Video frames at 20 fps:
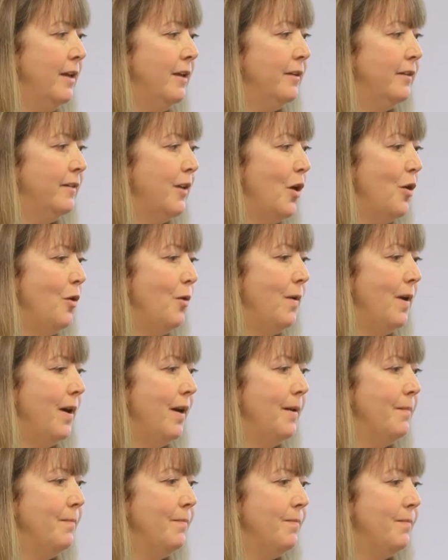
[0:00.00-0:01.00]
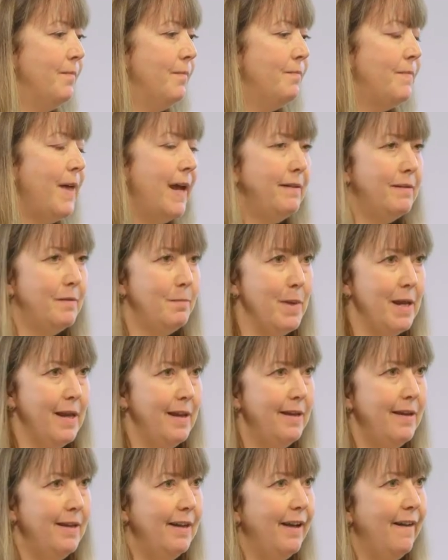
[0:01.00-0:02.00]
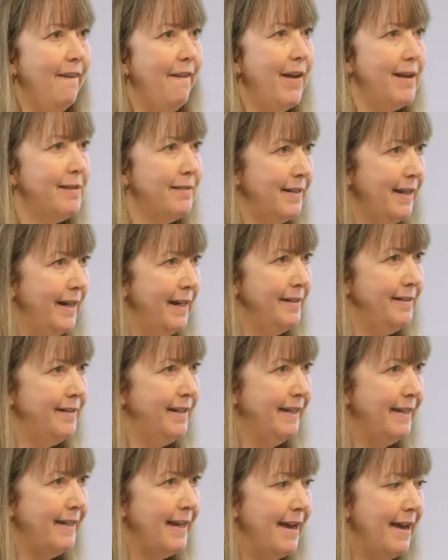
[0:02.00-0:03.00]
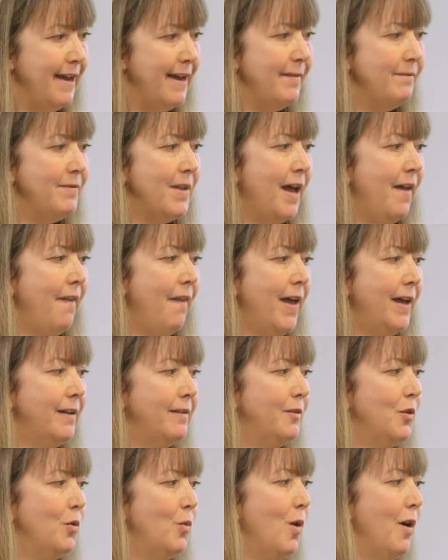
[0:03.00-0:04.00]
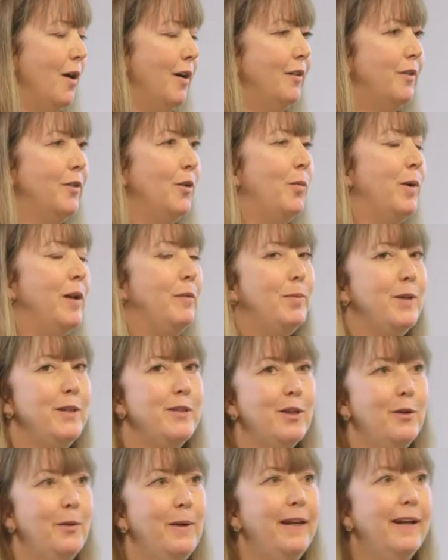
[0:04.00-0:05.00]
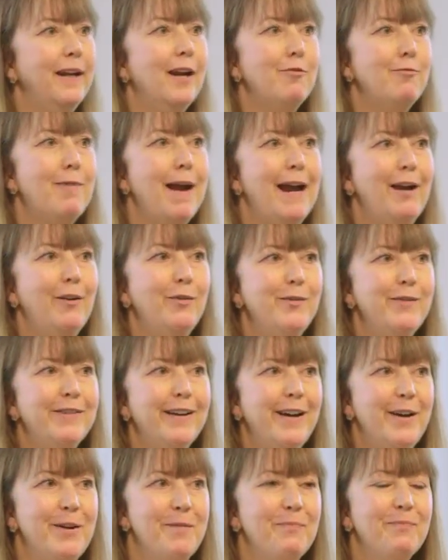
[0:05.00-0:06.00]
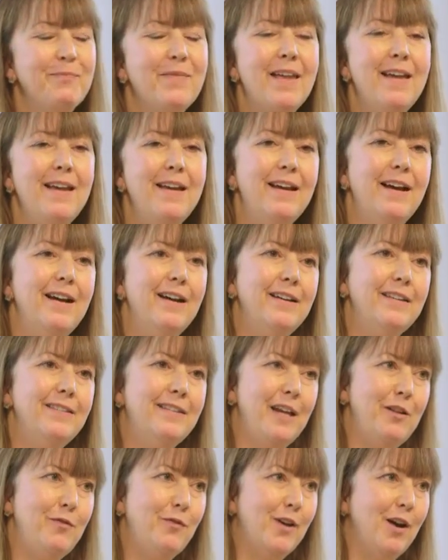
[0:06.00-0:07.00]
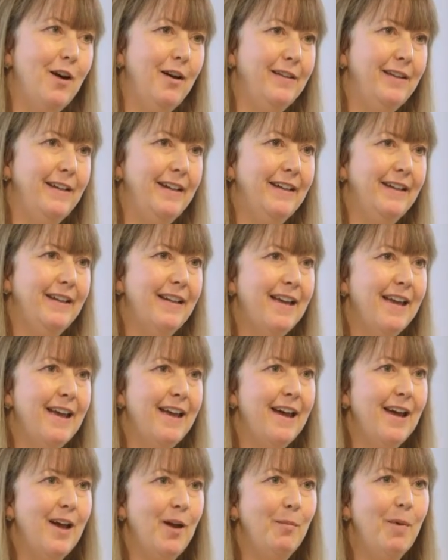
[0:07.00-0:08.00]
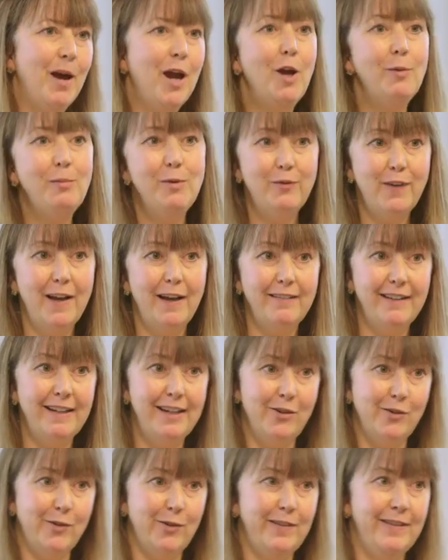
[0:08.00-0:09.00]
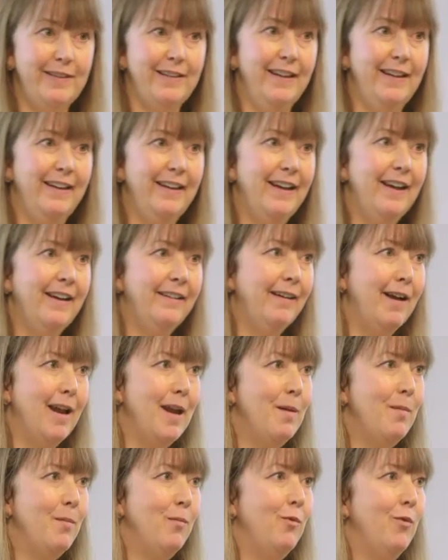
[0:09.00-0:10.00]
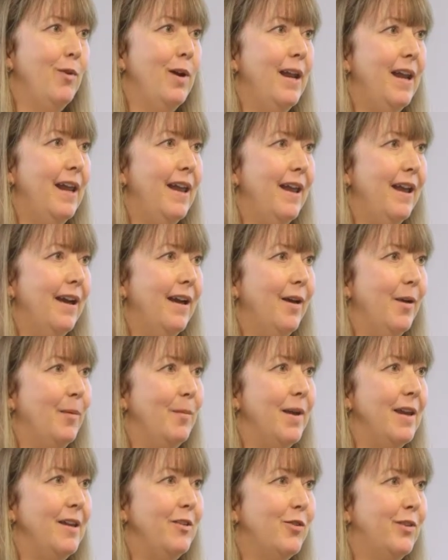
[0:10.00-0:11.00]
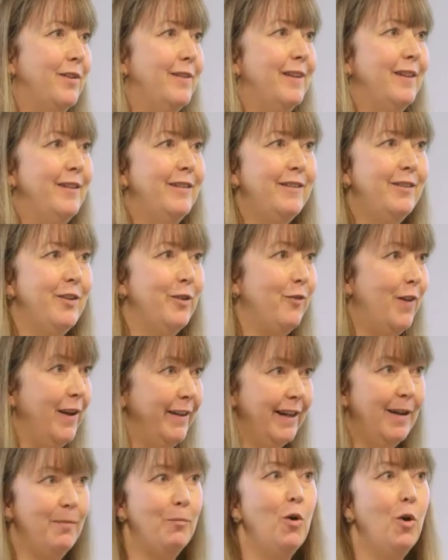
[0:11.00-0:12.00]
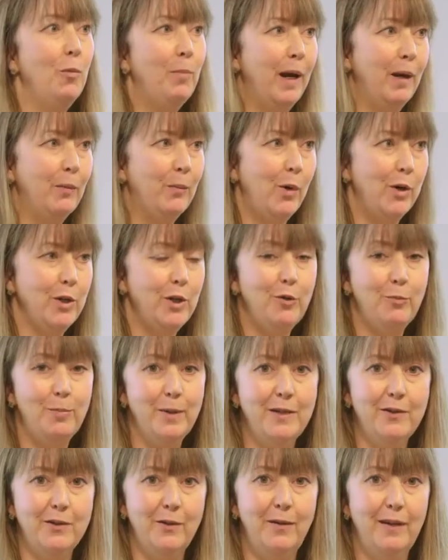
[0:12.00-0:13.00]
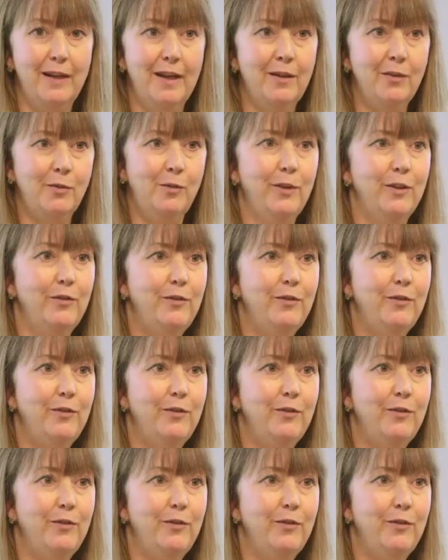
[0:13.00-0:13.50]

So that's me, and that's Connecting Care, and that's the work that we've been doing around safeguarding. I hope you found it interesting, and I am really interested to find out more about what you've been doing and all the